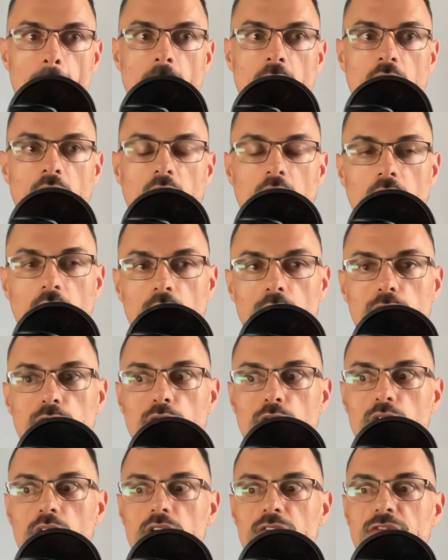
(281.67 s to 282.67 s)
How do
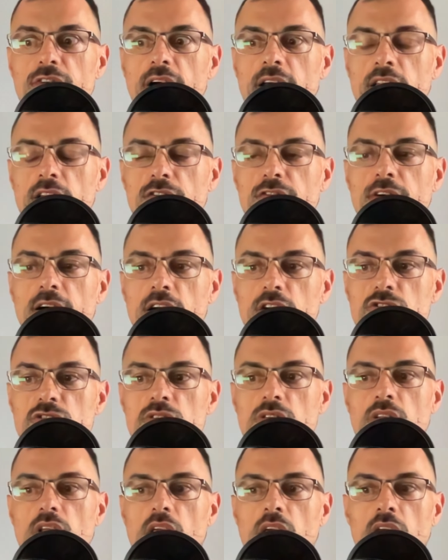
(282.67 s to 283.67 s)
you define a
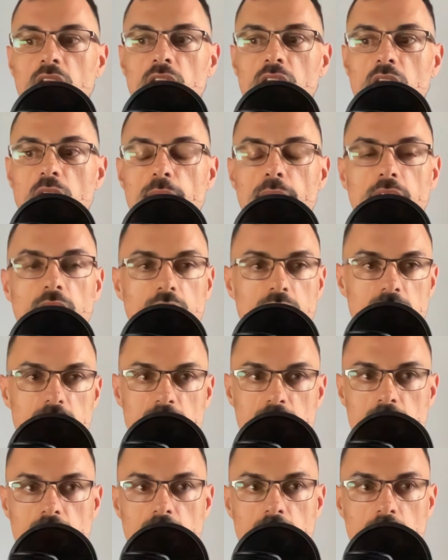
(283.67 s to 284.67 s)
function in
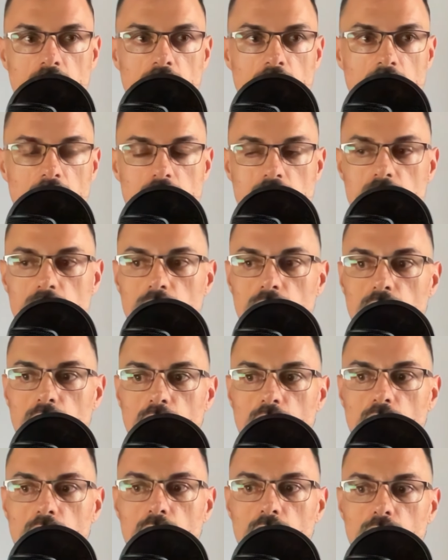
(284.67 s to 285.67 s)
Emacs? So
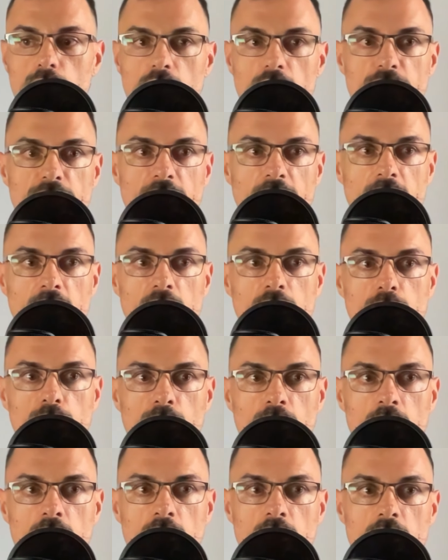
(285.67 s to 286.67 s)
you define it
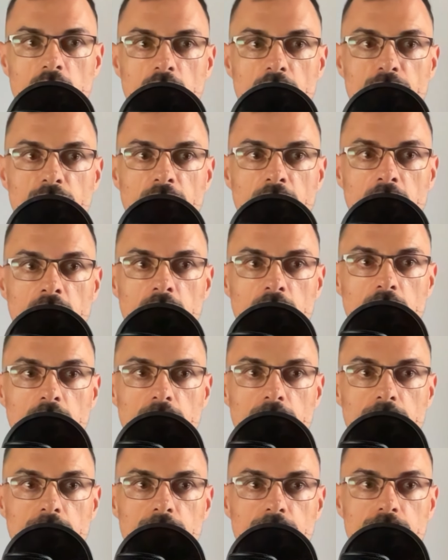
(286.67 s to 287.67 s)
with the define,
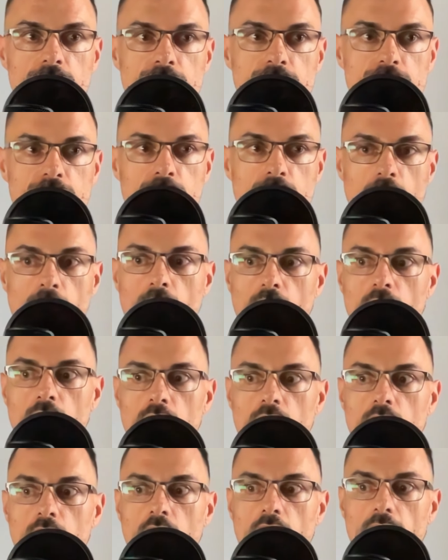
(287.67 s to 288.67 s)

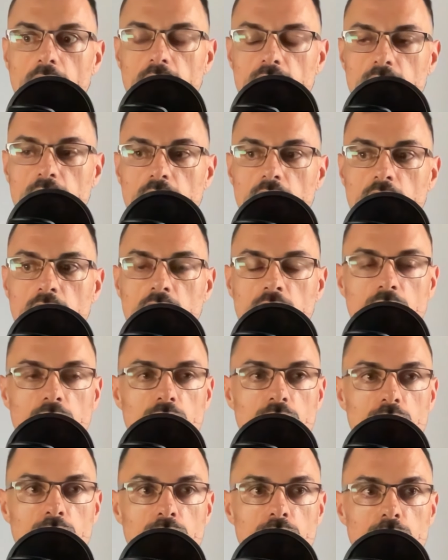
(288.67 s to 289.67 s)
and then
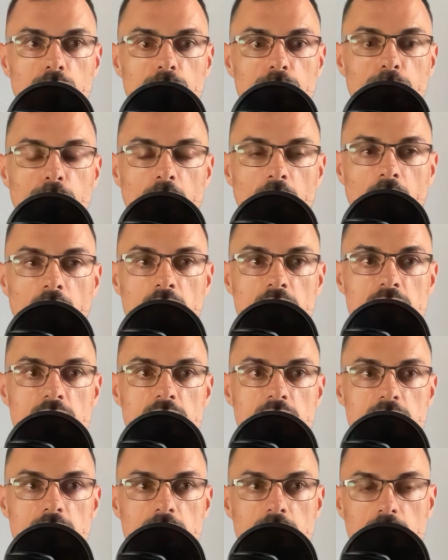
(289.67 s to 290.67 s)
you
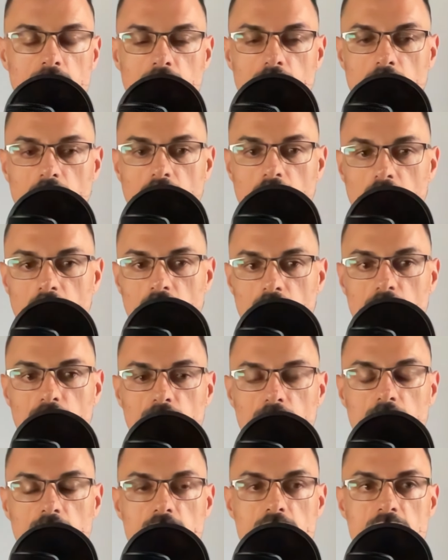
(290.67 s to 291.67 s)
place here your
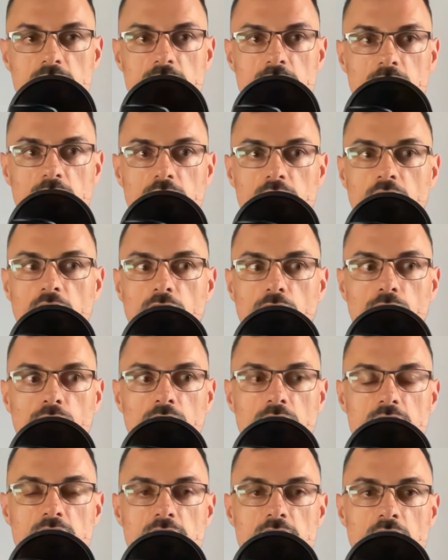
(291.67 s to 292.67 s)
cursor, and then you're
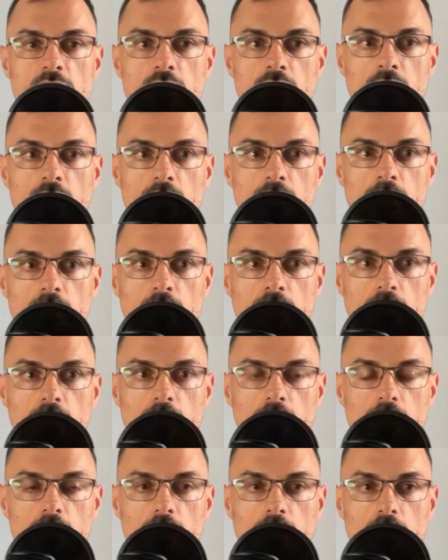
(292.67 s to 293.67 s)
gonna say
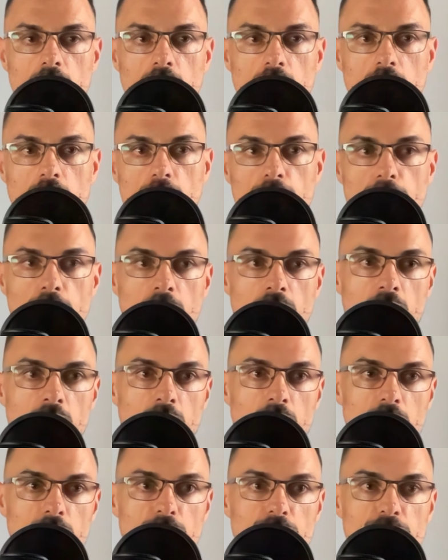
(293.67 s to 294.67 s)

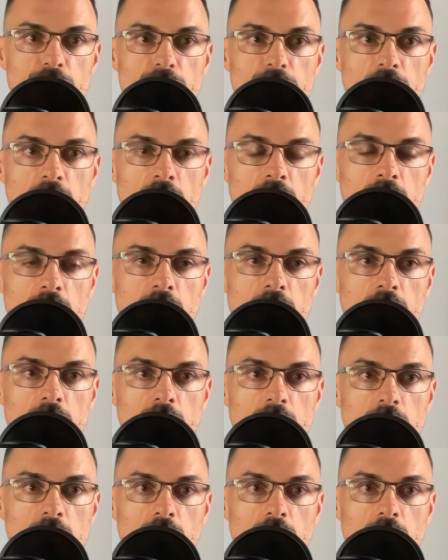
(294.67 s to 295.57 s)
my function,